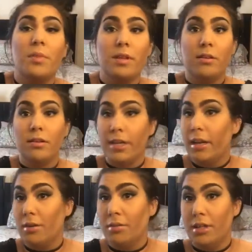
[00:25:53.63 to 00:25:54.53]
I'm
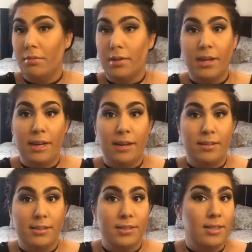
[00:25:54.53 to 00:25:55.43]
literally only running
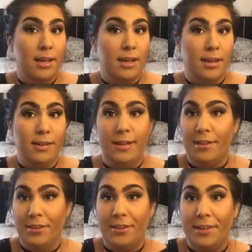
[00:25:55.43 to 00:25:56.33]
errands today
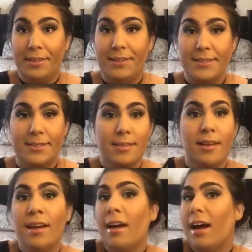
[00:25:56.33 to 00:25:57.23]
and I look like this.
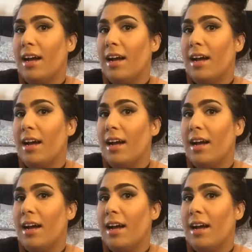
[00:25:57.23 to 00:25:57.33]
